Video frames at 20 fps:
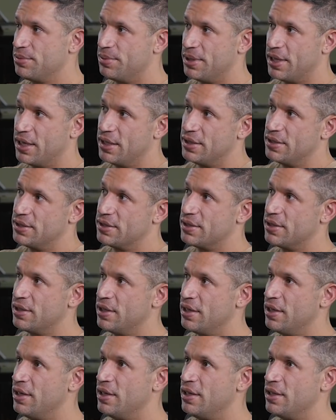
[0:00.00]
because
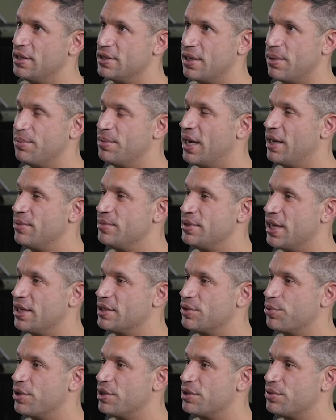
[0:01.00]
sometimes
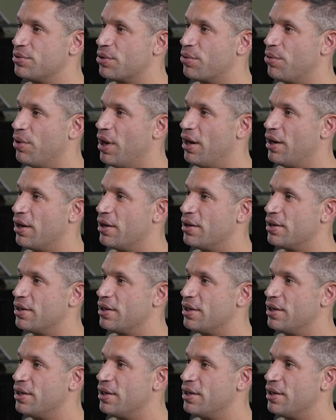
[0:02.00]
that's what it's required.